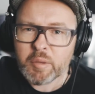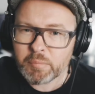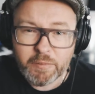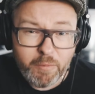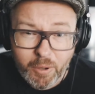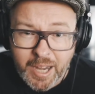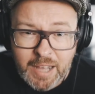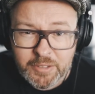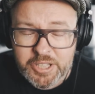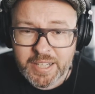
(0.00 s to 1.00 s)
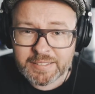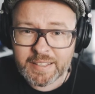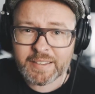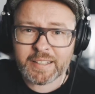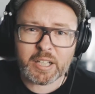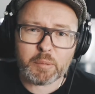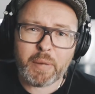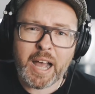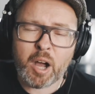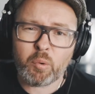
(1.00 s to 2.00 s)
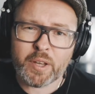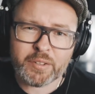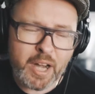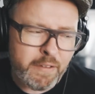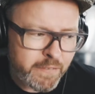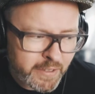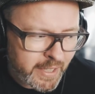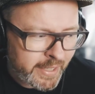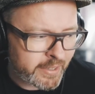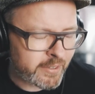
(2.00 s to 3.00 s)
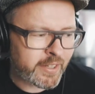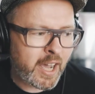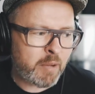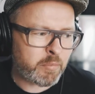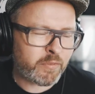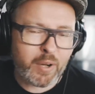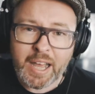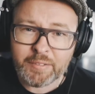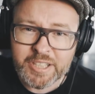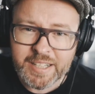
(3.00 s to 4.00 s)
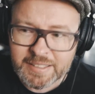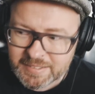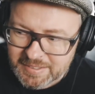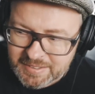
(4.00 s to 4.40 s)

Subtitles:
Before I have a chance to think about whether I feel like it or not, before I have a chance to